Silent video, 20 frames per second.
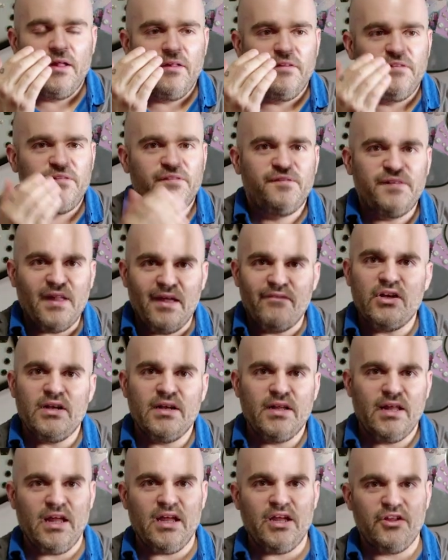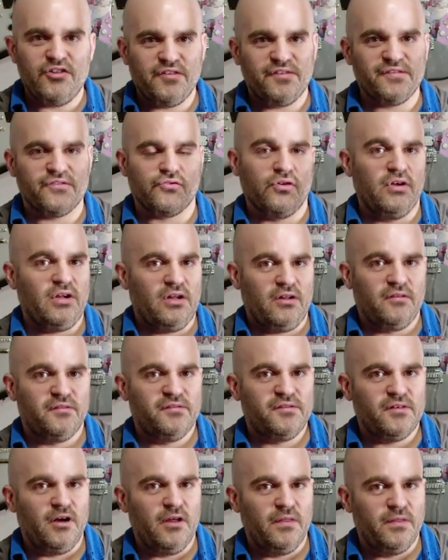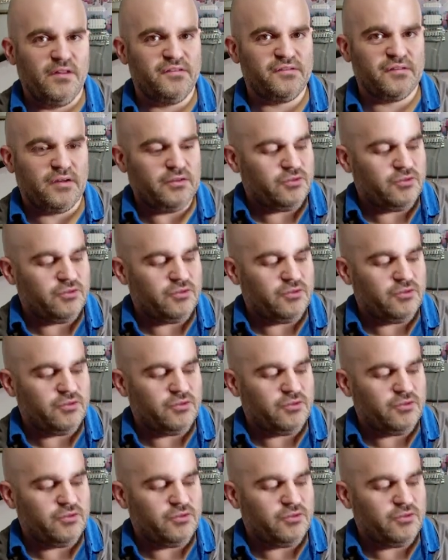7-gauge strings on this